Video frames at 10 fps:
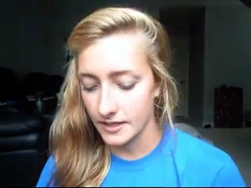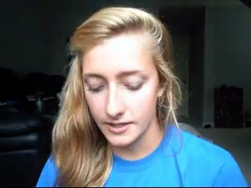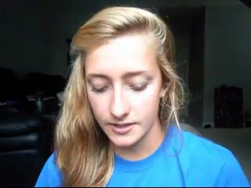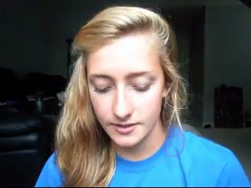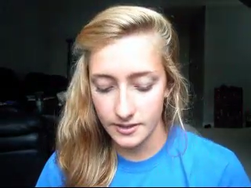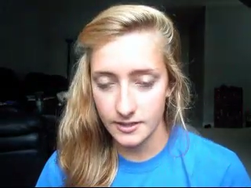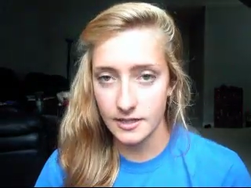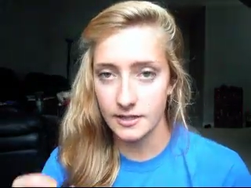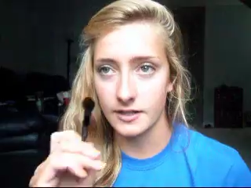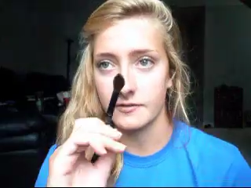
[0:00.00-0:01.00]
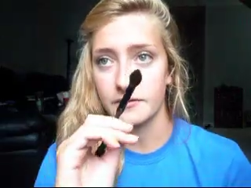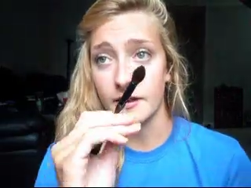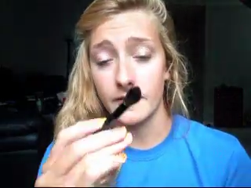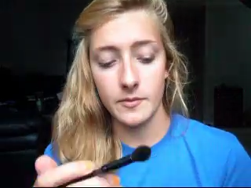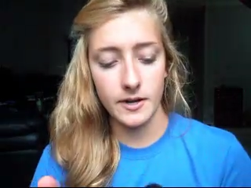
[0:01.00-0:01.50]
Then you're just going to take like
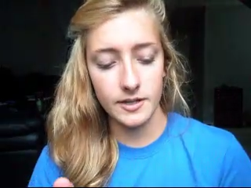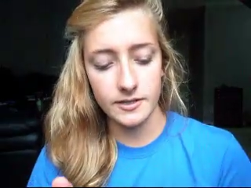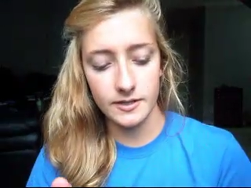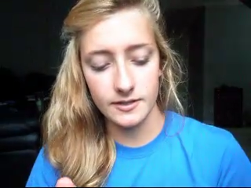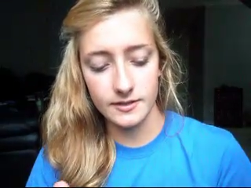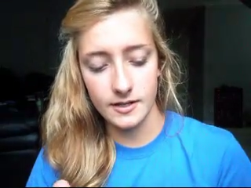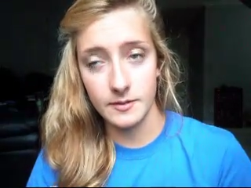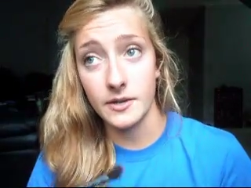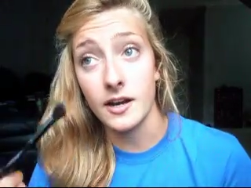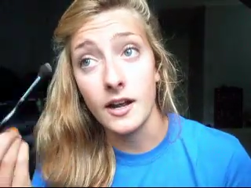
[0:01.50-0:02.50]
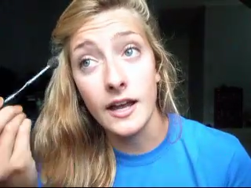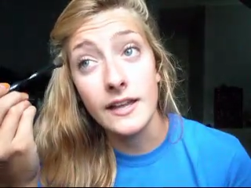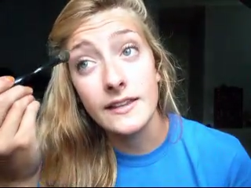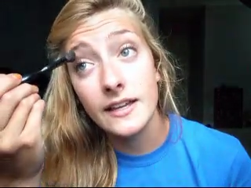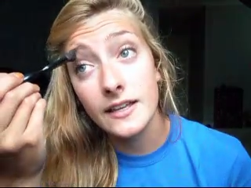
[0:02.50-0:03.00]
a fluffy brush, and this is going to be our
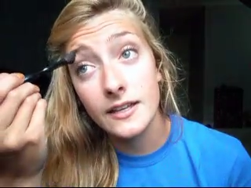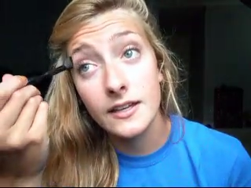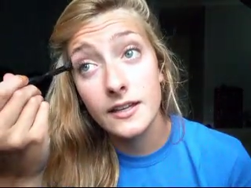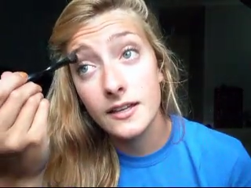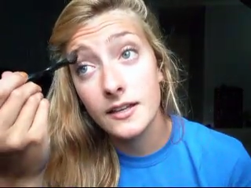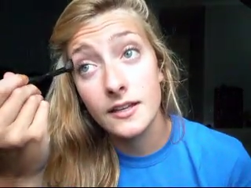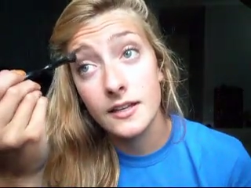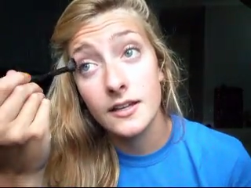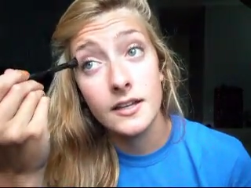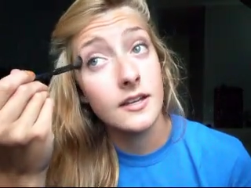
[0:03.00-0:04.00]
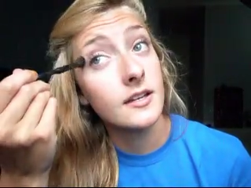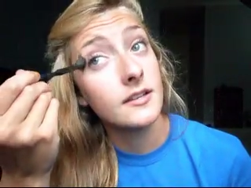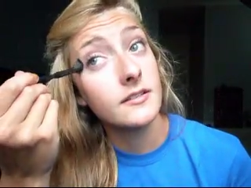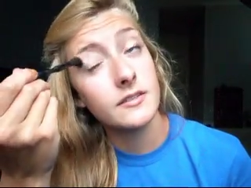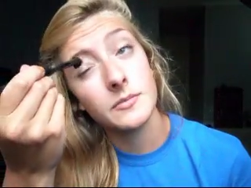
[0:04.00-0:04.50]
highlight.
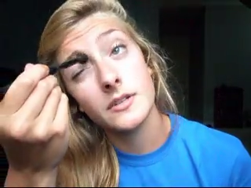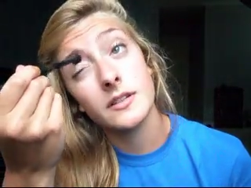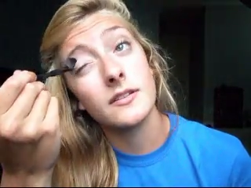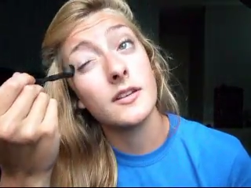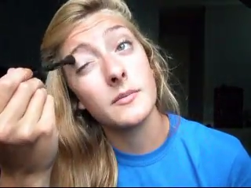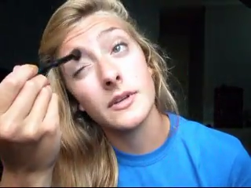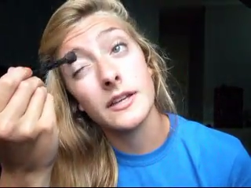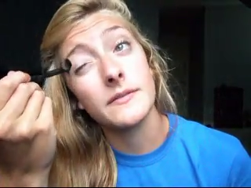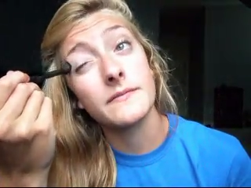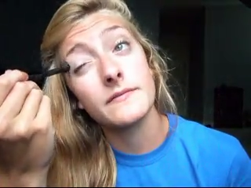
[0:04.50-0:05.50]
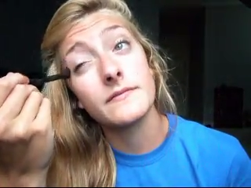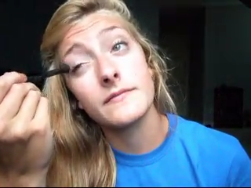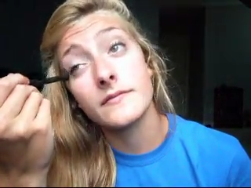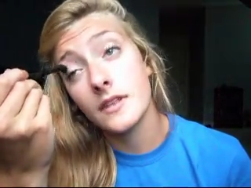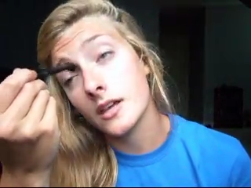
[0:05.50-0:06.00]
Just put a little bit
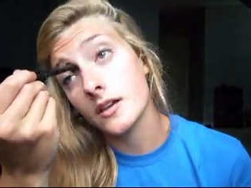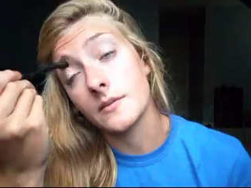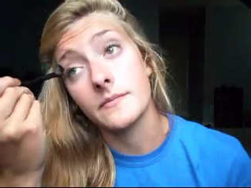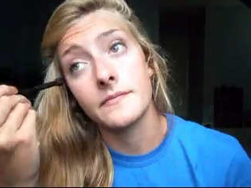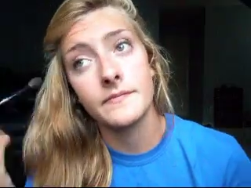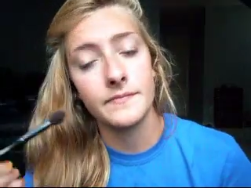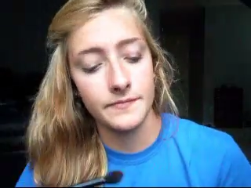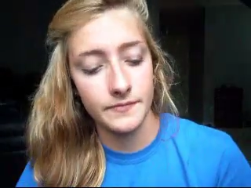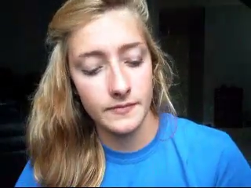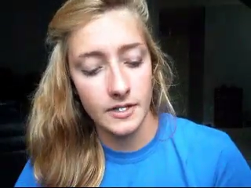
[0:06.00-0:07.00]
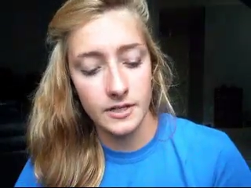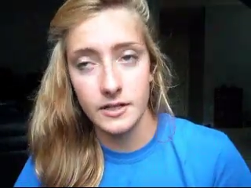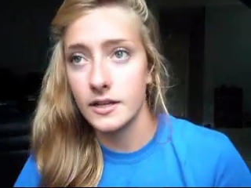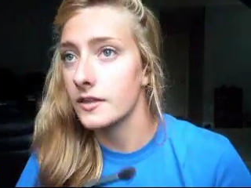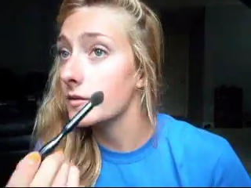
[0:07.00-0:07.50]

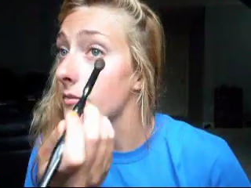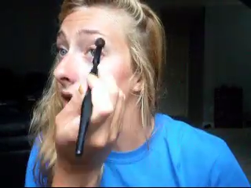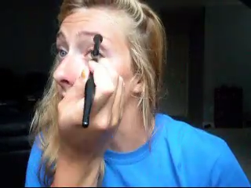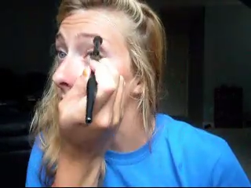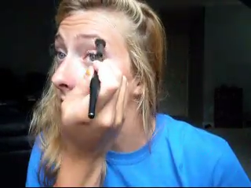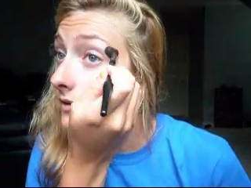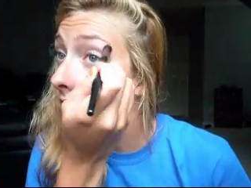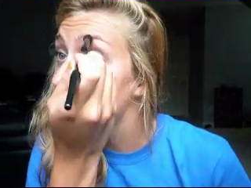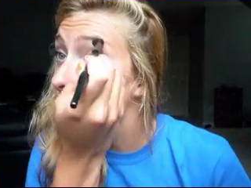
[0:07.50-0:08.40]
underneath the brow,